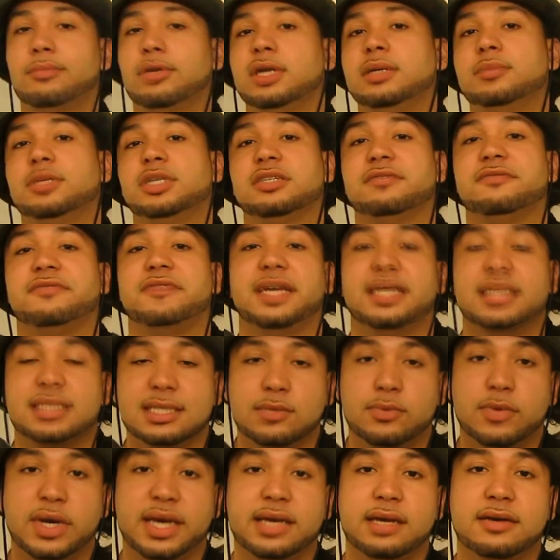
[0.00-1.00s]
pretty much a
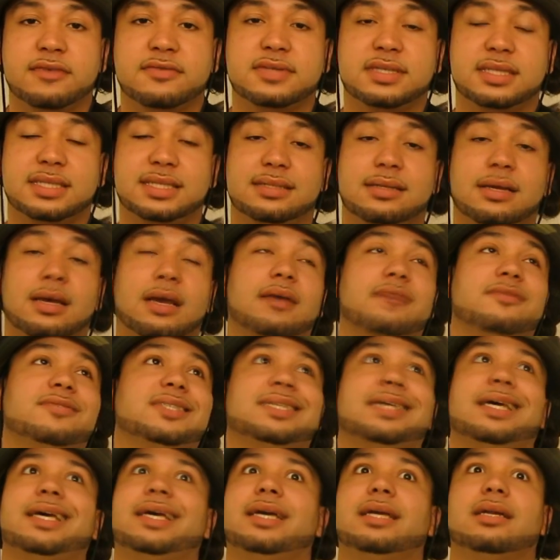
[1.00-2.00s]
fancy way of
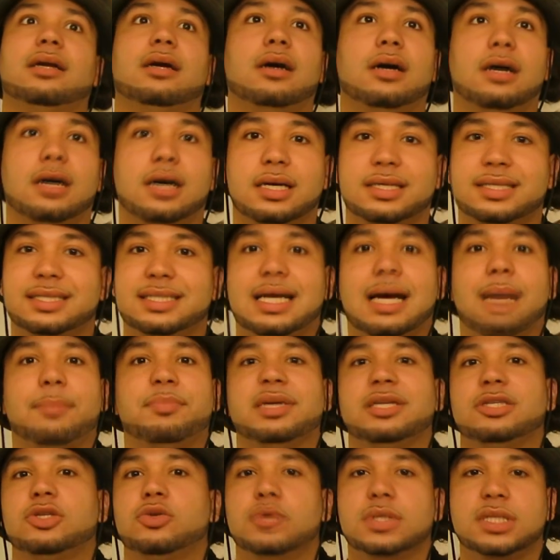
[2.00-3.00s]
saying
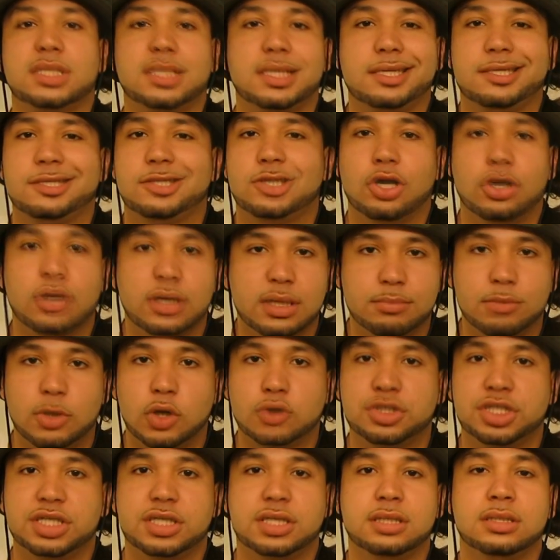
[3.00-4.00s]
stopping twisting and turning
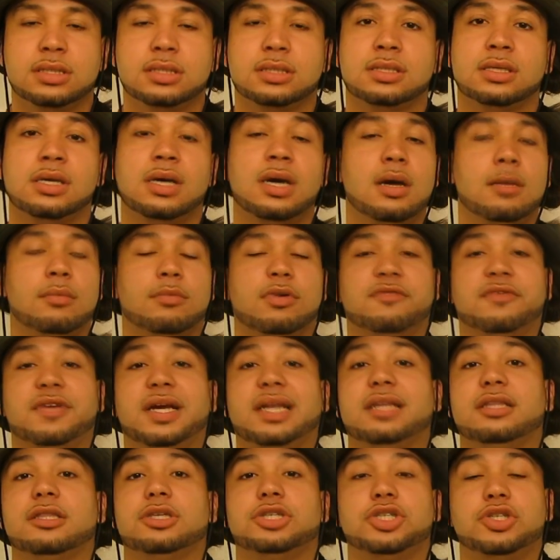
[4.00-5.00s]
motions,
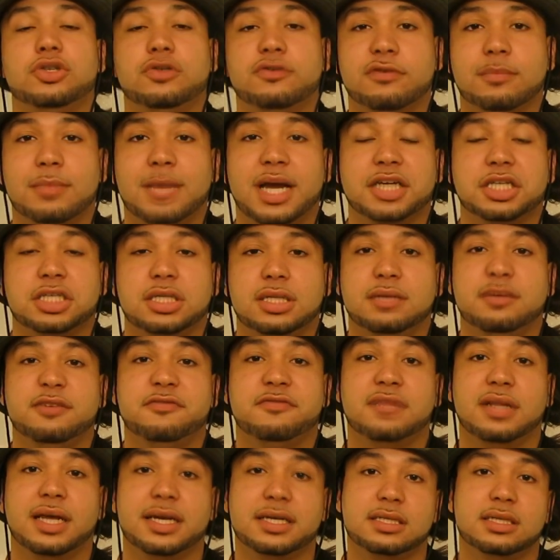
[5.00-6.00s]
preventing the shoe from actually
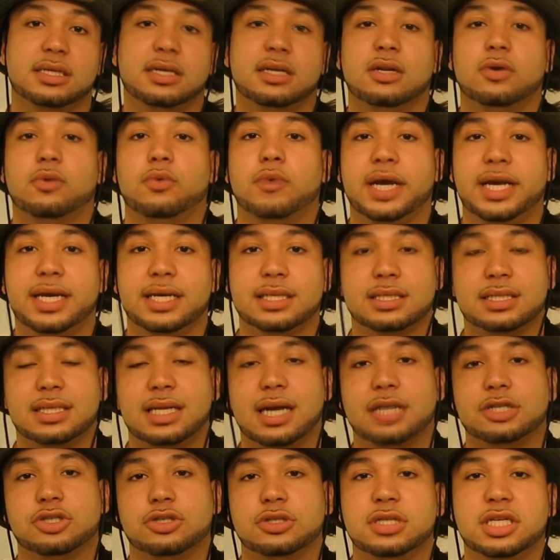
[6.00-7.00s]
flexing in a way it's
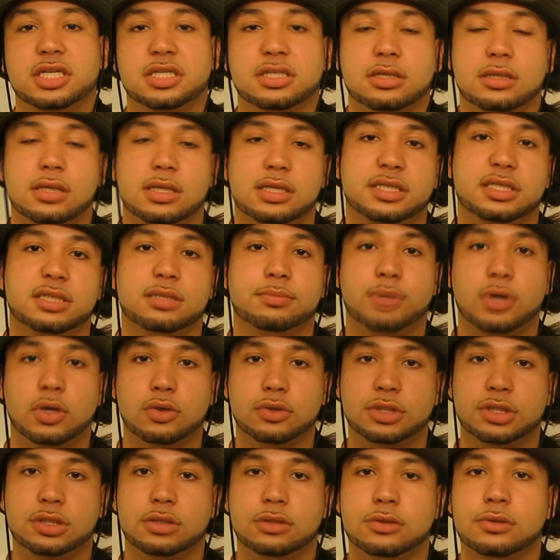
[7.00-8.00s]
not traditionally supposed